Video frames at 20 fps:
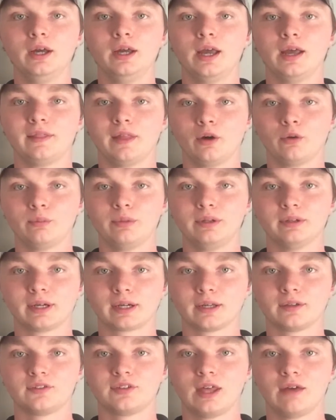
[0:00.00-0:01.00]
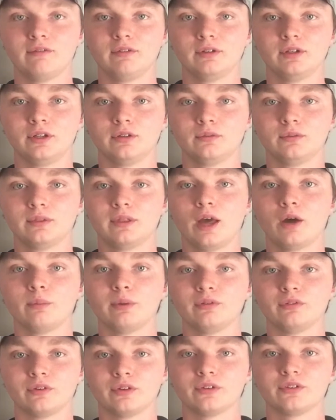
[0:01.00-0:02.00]
and that will be like that'll
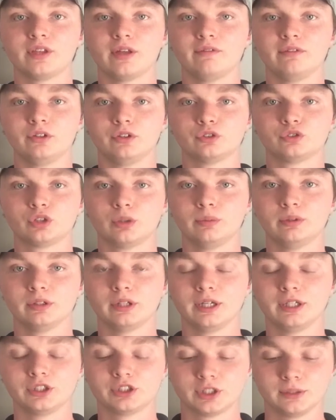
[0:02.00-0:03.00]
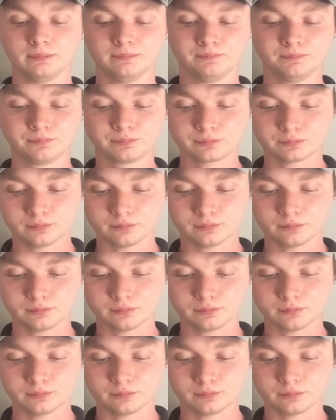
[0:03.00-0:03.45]
be for the 7-year tribulation.